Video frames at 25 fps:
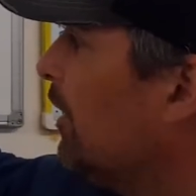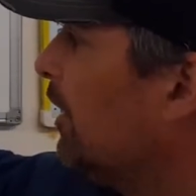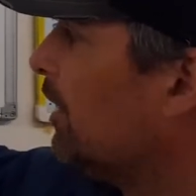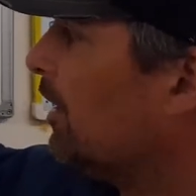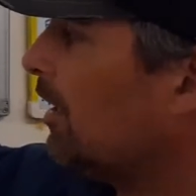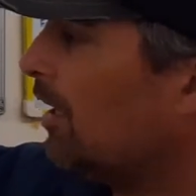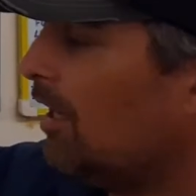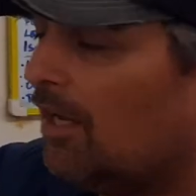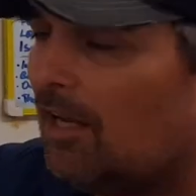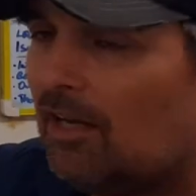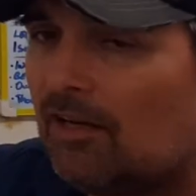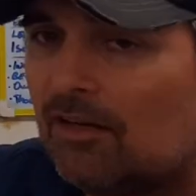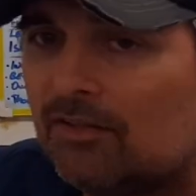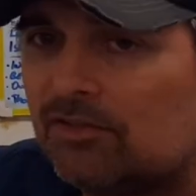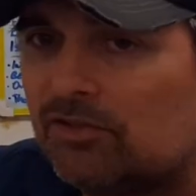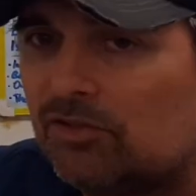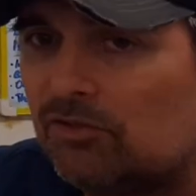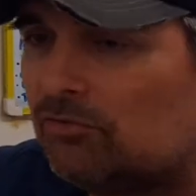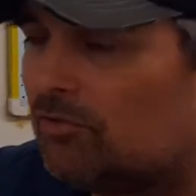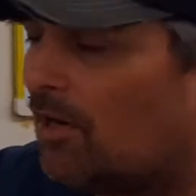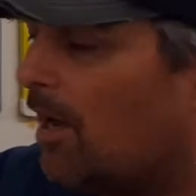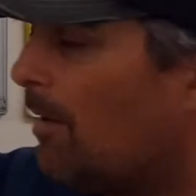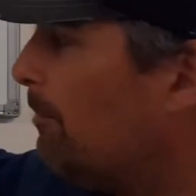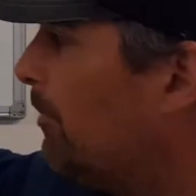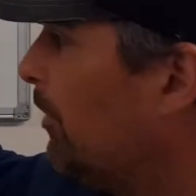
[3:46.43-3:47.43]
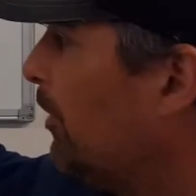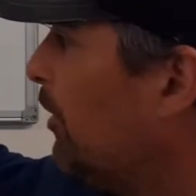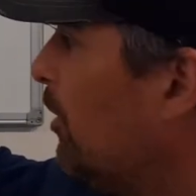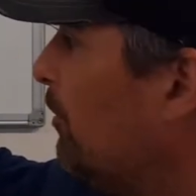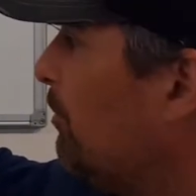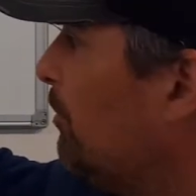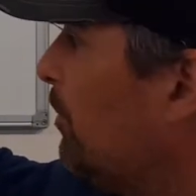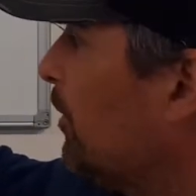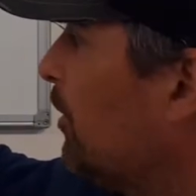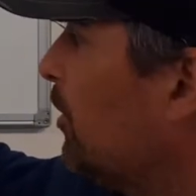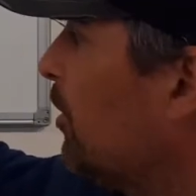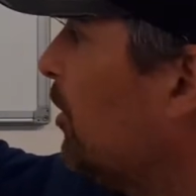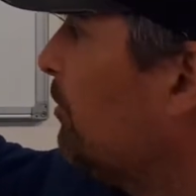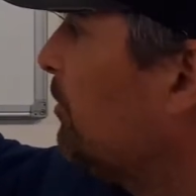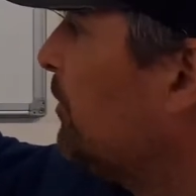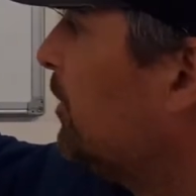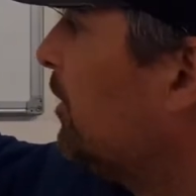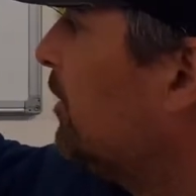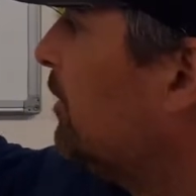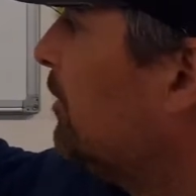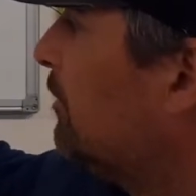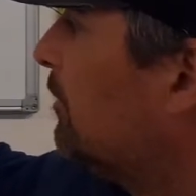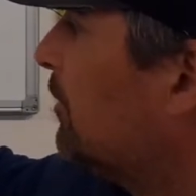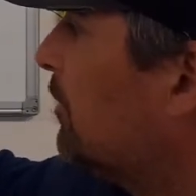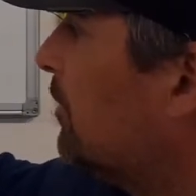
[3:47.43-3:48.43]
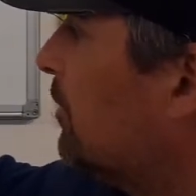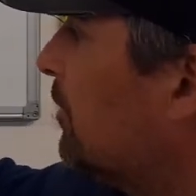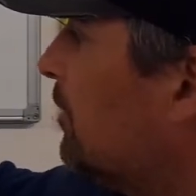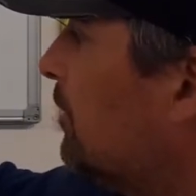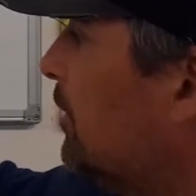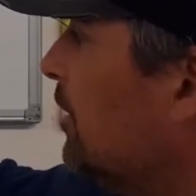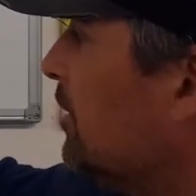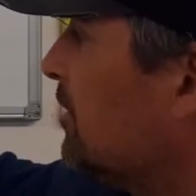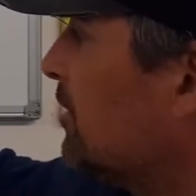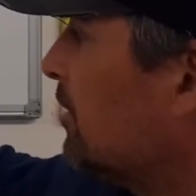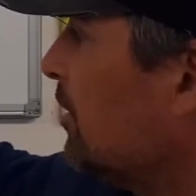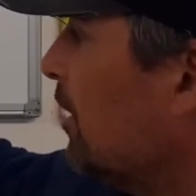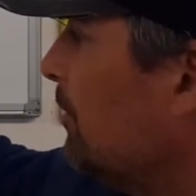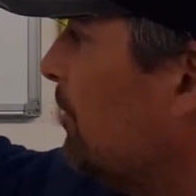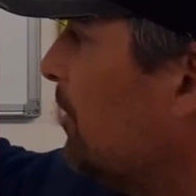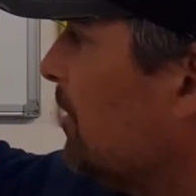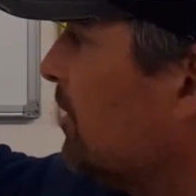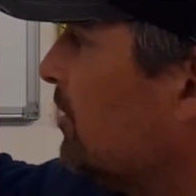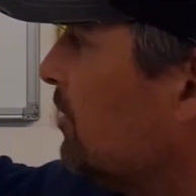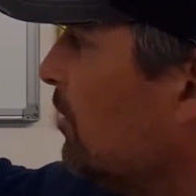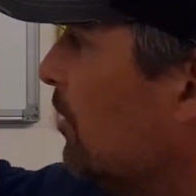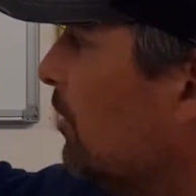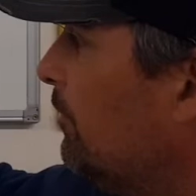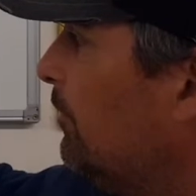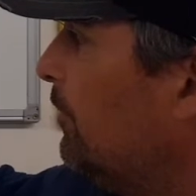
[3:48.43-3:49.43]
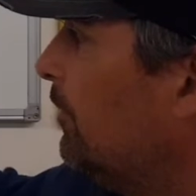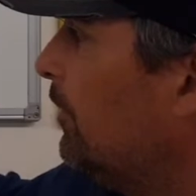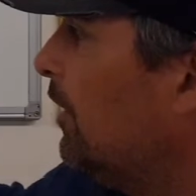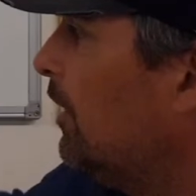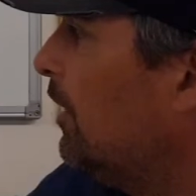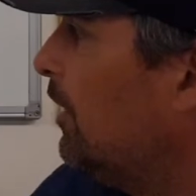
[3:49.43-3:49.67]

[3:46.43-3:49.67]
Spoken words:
again as you ramp it up and come to this type of stuff.